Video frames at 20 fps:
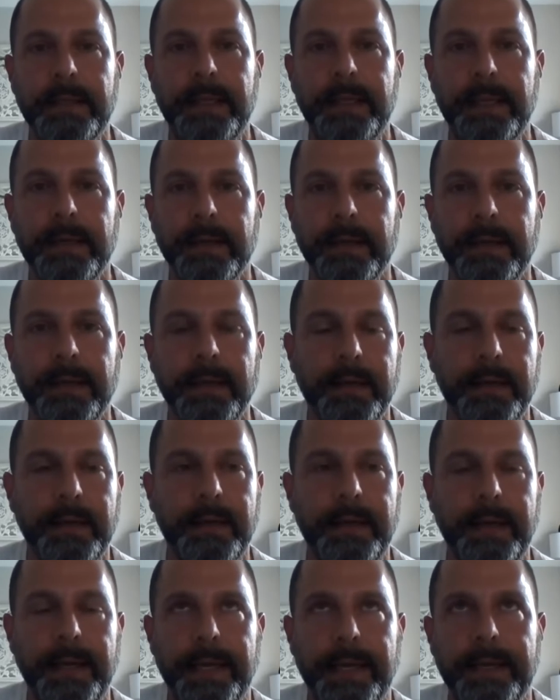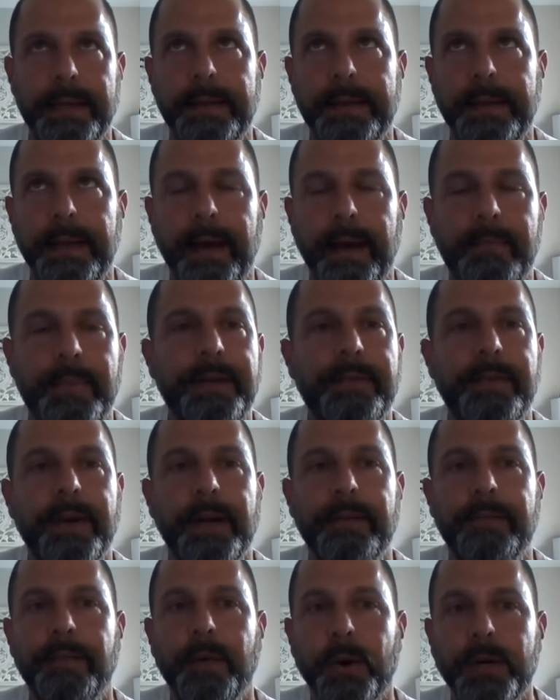here, I've been
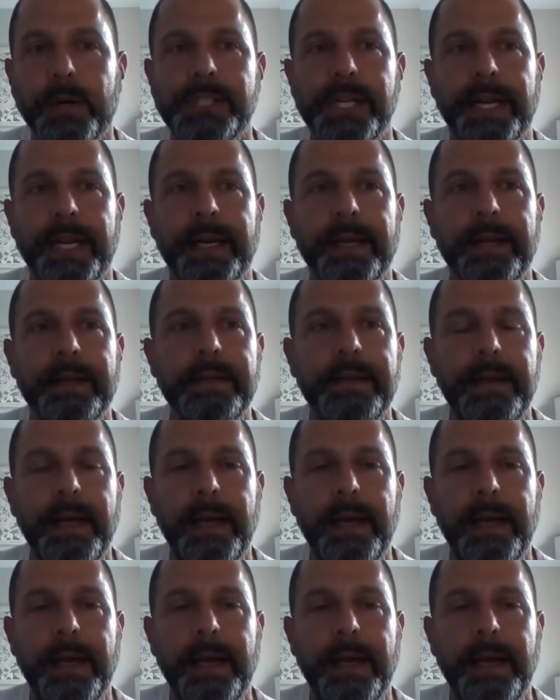very fortunate.